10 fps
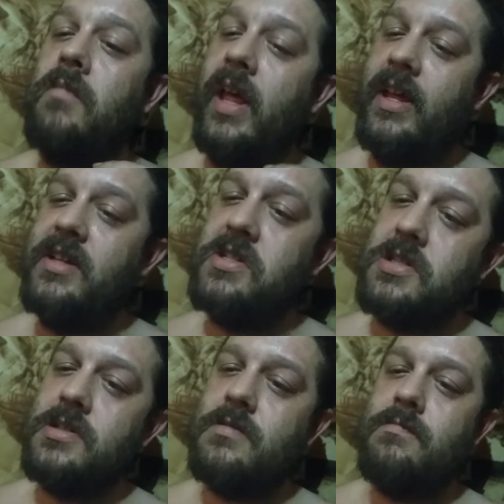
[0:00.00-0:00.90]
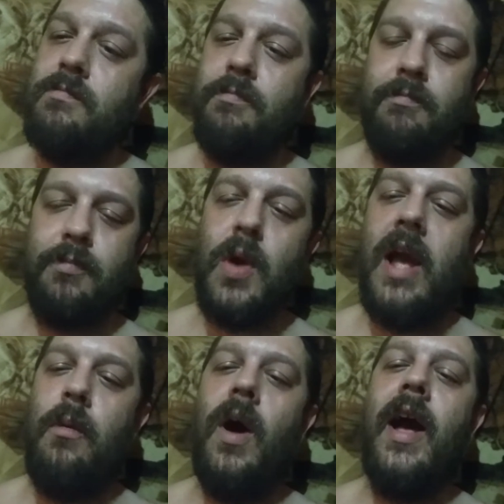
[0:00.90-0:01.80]
his
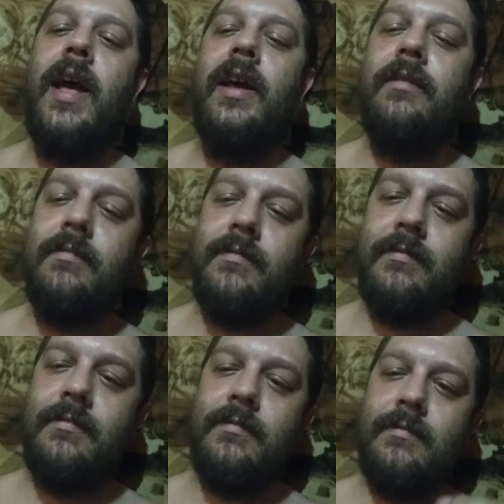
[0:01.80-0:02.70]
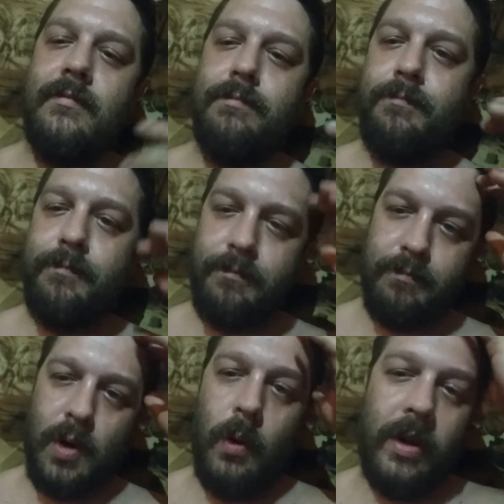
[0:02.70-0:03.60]
Bray Wyatt
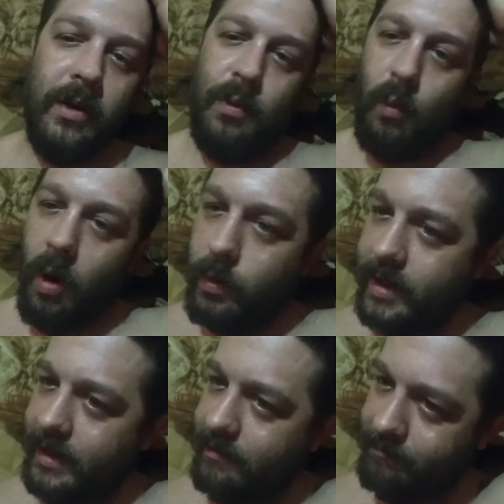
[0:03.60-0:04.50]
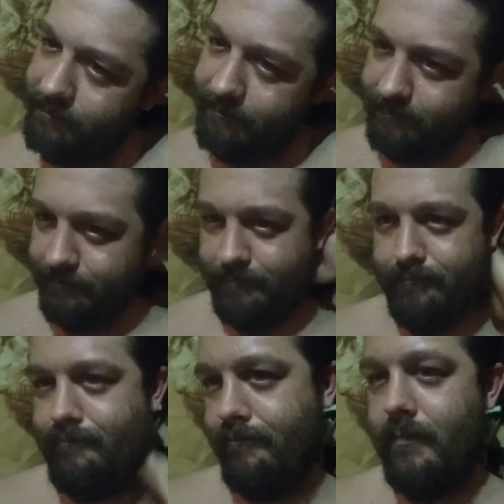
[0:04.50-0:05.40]
broken, woken,
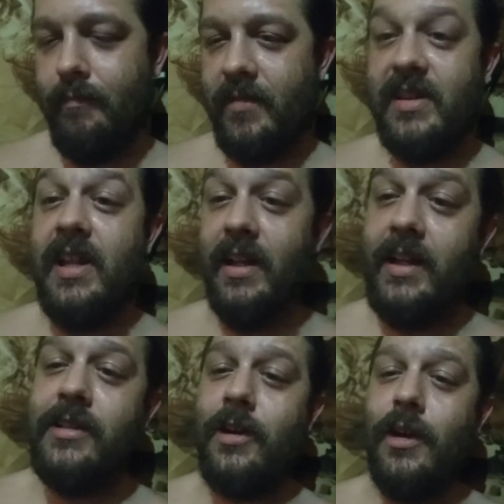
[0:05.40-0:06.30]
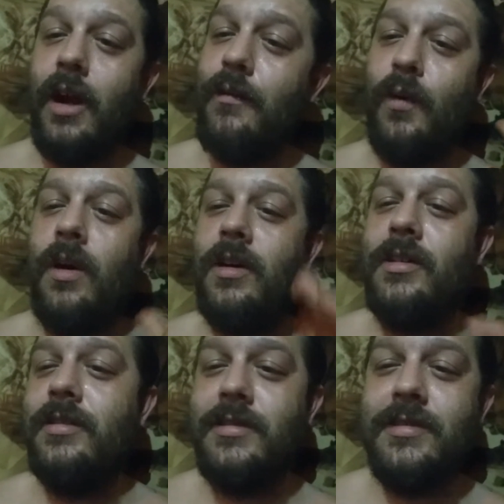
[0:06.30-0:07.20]
deleter of
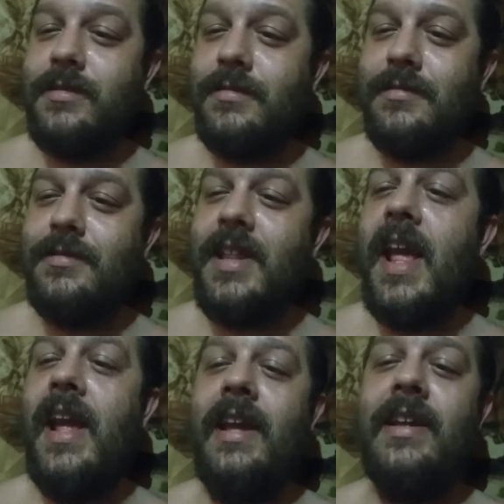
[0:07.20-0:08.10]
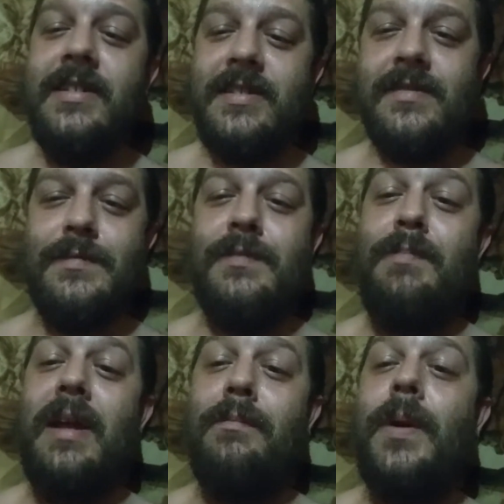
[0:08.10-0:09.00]
worlds thing has
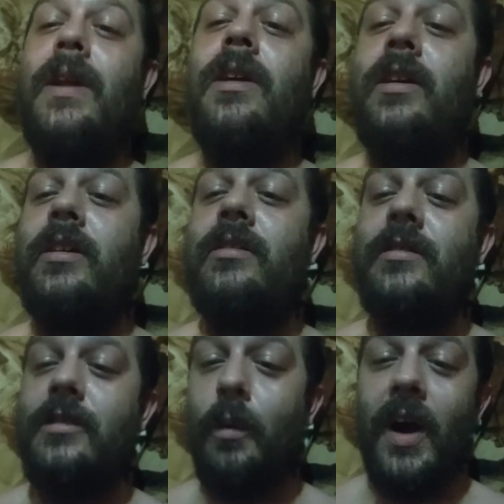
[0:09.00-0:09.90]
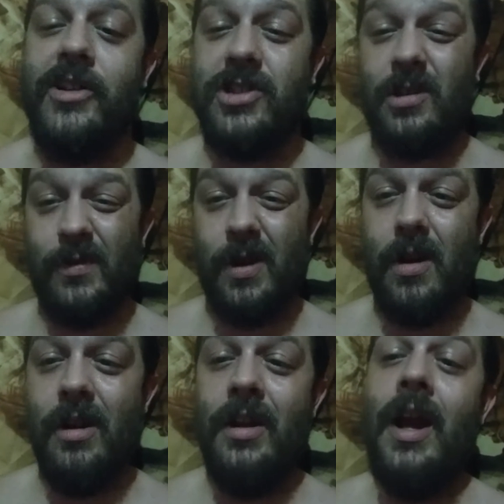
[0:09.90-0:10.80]
been pretty good to watch so far.